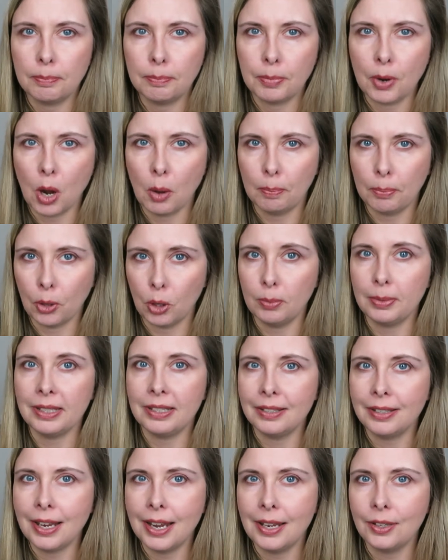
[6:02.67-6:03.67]
a
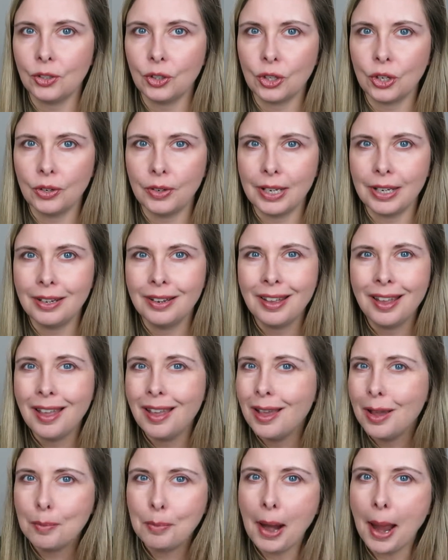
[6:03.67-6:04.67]
bourbon taste to it.
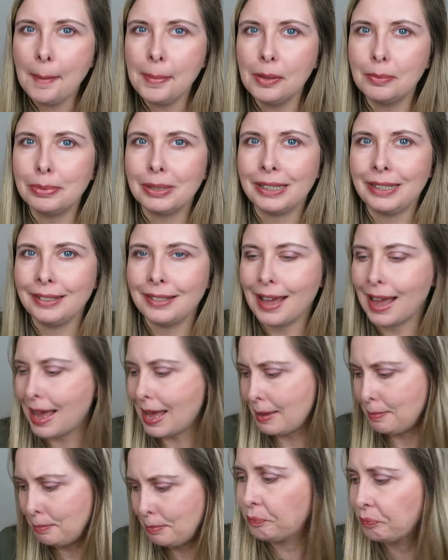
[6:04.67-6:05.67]
Probably
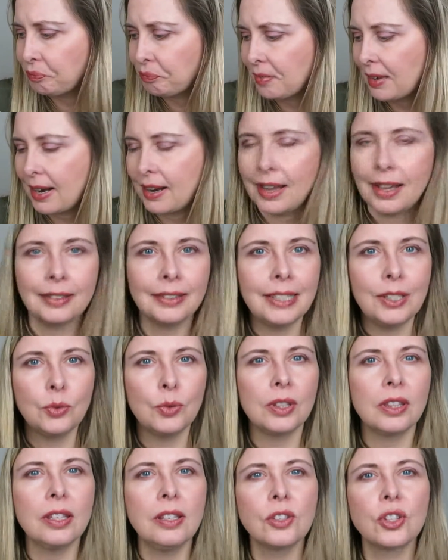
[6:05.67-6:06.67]
not. At
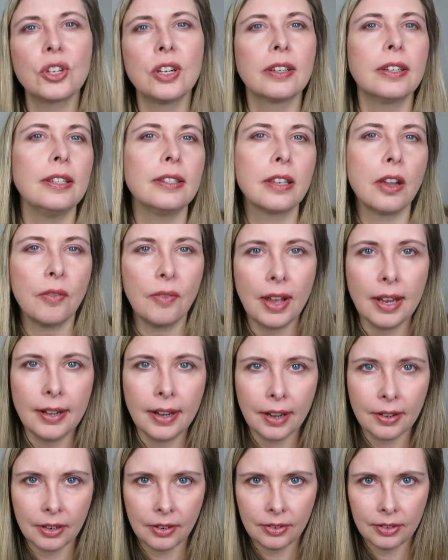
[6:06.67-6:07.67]
least with these cookies, I'll
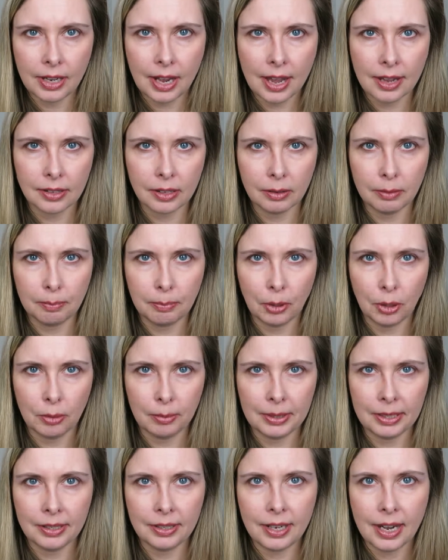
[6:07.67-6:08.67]
find out if it has a
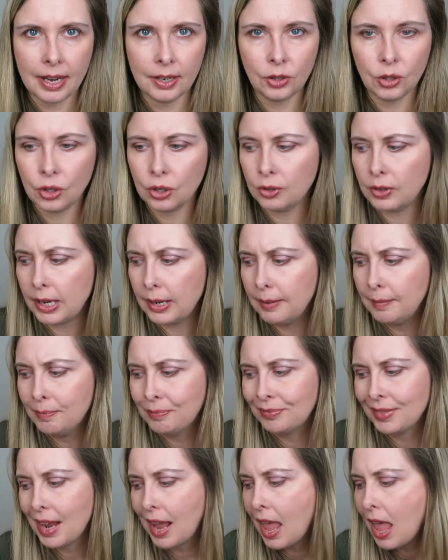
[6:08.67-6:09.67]
bourbon taste to it.
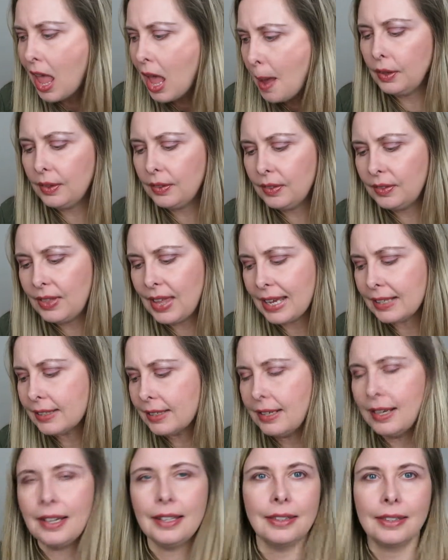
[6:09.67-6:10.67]

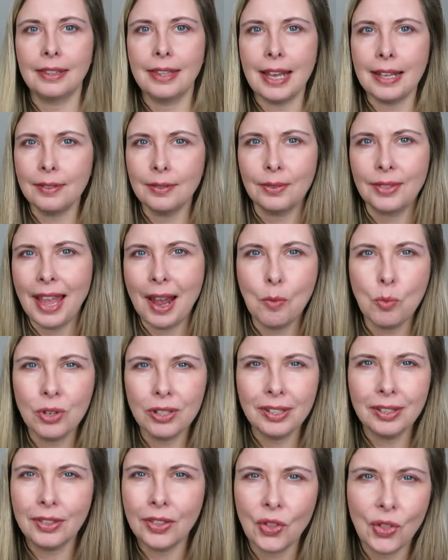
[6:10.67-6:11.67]
That
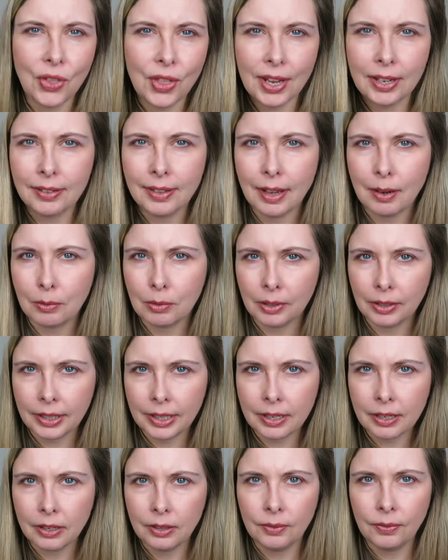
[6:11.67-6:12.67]
wasn't the thing that
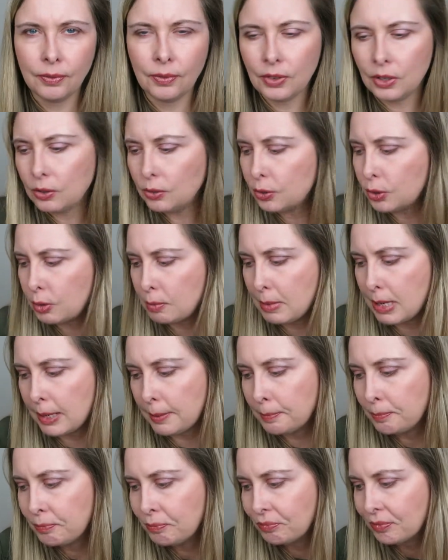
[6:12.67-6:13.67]
really confused
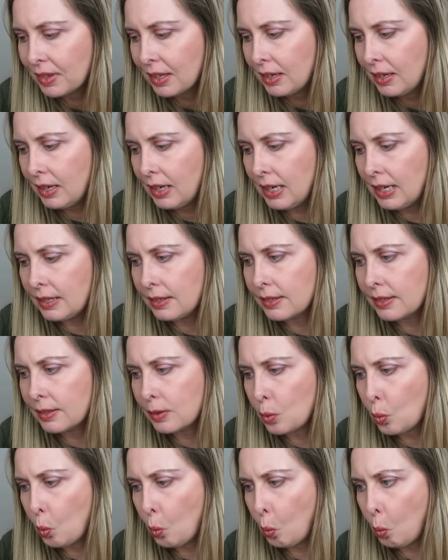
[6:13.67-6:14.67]
me.
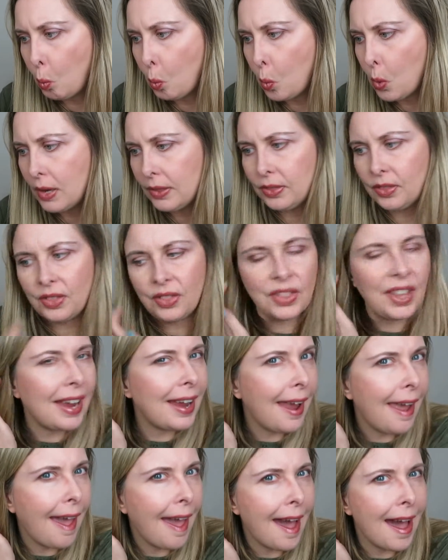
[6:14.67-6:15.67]
It's what
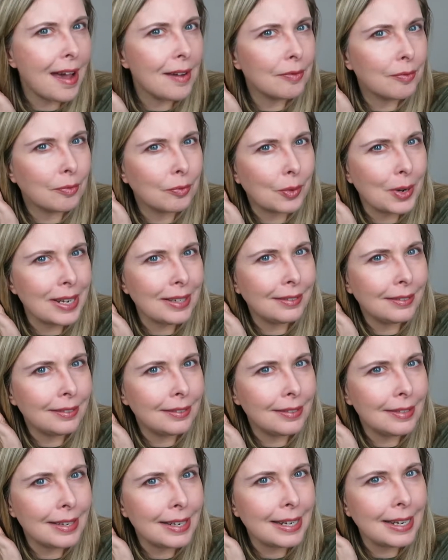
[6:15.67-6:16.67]
they have
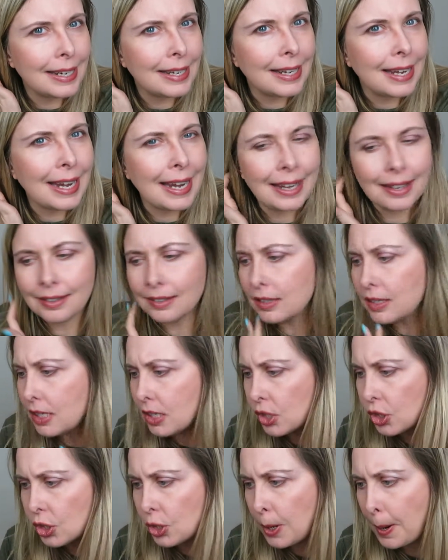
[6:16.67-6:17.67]
written in
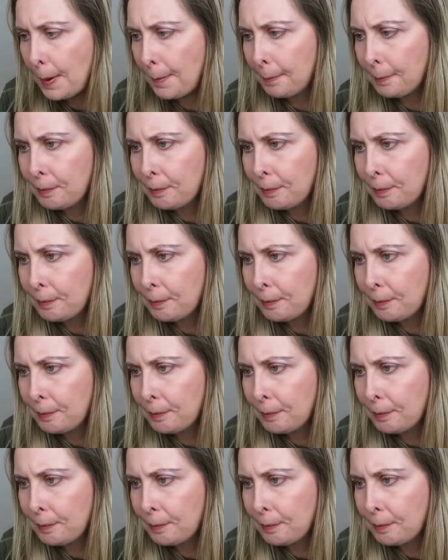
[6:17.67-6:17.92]
English,